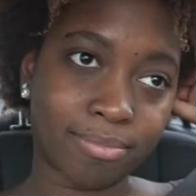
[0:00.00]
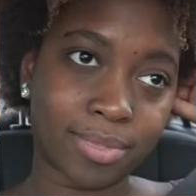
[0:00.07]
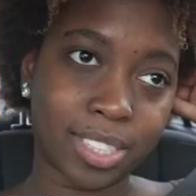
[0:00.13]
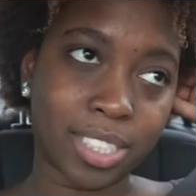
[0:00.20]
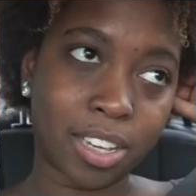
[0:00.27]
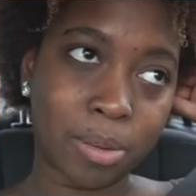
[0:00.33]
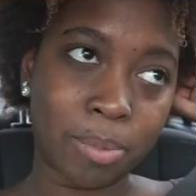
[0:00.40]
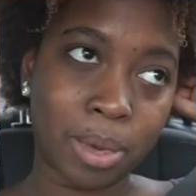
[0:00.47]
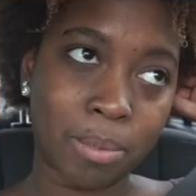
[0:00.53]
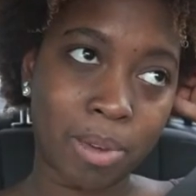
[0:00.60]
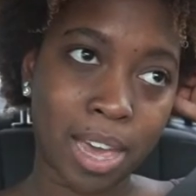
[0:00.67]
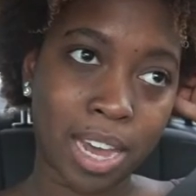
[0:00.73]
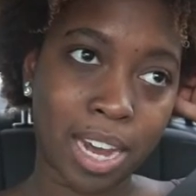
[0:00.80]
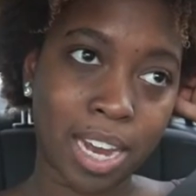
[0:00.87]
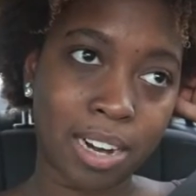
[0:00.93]
So maybe
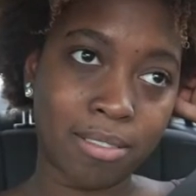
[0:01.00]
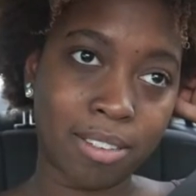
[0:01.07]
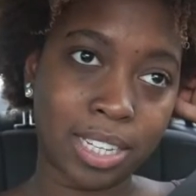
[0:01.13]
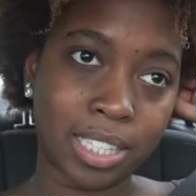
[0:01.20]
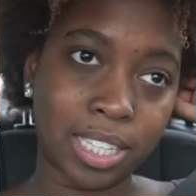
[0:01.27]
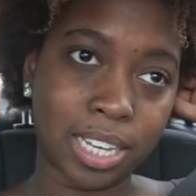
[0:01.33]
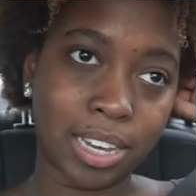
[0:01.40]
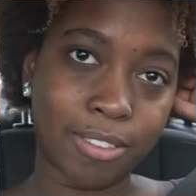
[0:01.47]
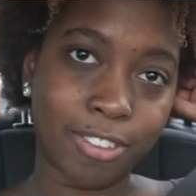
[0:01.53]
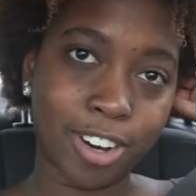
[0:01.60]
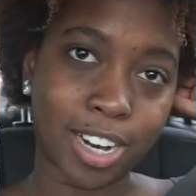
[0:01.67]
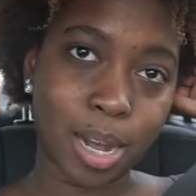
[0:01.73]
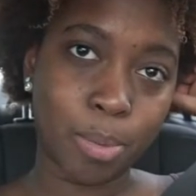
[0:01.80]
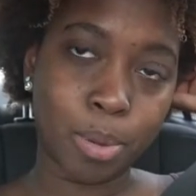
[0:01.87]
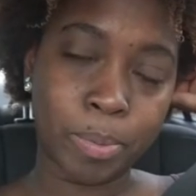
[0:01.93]
I kinda wanna see him for a
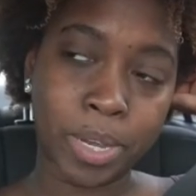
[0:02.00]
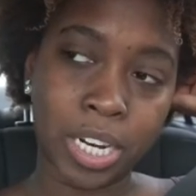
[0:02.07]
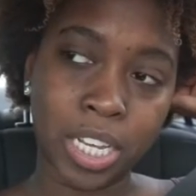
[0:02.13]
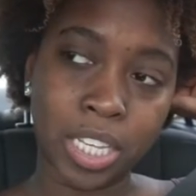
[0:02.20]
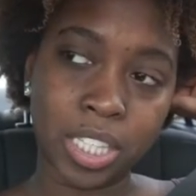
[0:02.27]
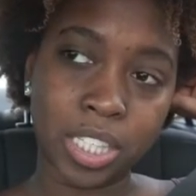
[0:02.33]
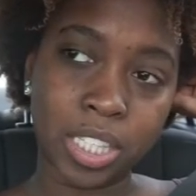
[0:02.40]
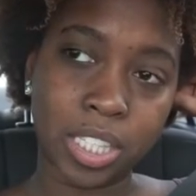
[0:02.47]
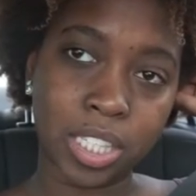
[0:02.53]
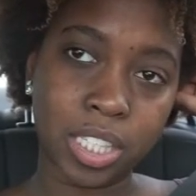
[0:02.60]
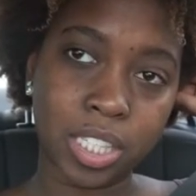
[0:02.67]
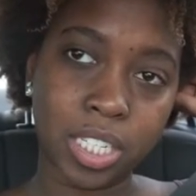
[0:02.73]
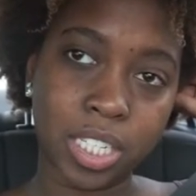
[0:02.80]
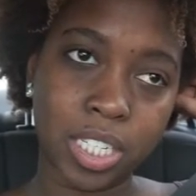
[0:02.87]
couple minutes.